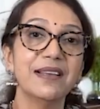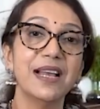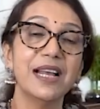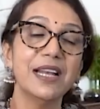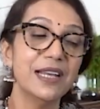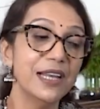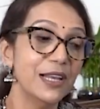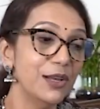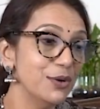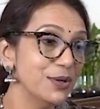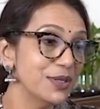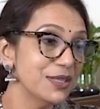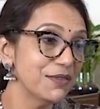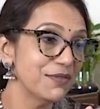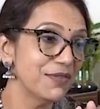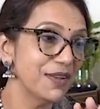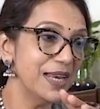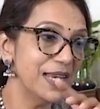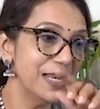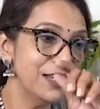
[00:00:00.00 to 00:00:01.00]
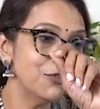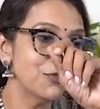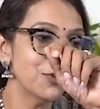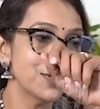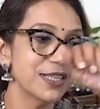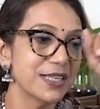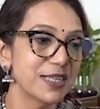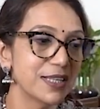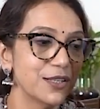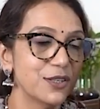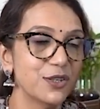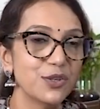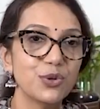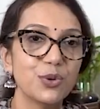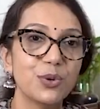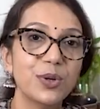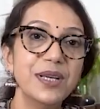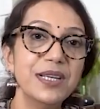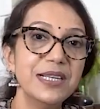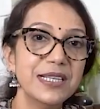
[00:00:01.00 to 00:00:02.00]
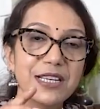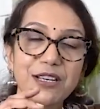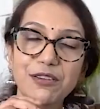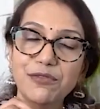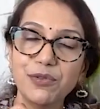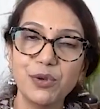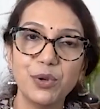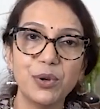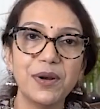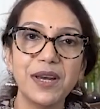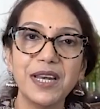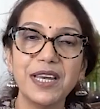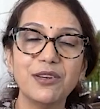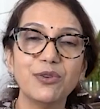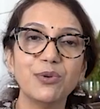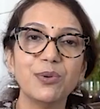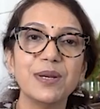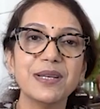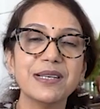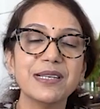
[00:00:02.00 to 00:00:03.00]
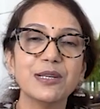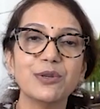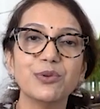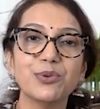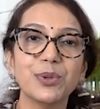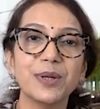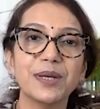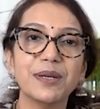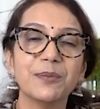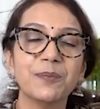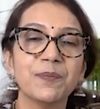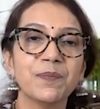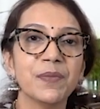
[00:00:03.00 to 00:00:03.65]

I'll tell you, it's a very interesting story. See if you're ready to listen to it.